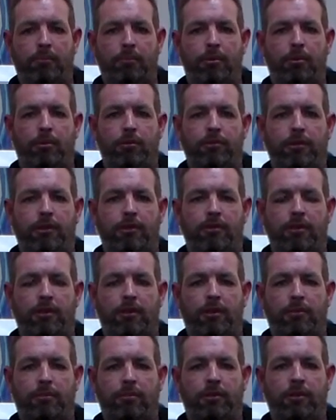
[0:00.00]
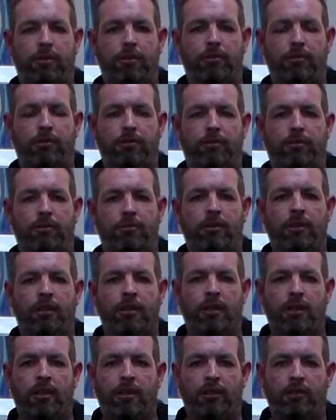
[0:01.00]
pulls into your opposite adductors.
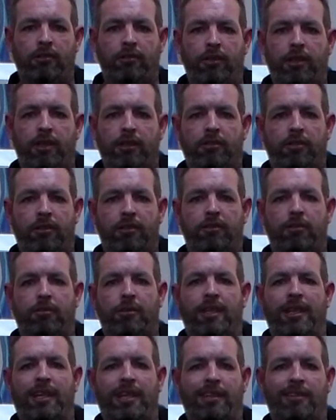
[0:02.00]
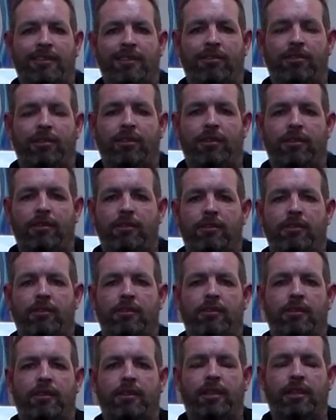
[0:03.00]
So that tissue carries on,
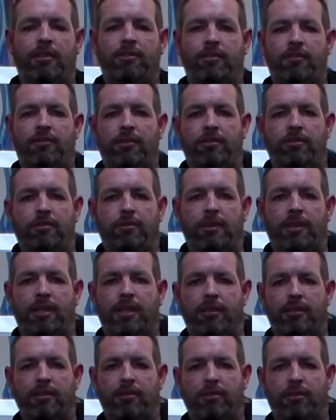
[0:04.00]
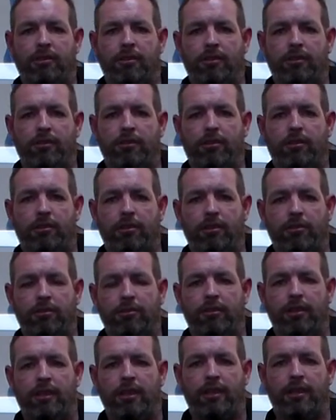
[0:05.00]
connective tissue carries on
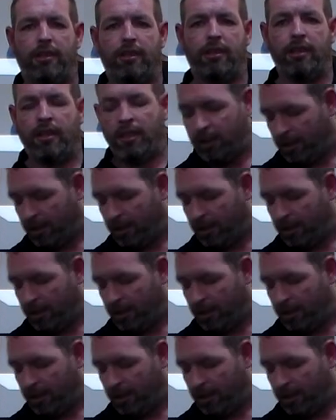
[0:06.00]
across there,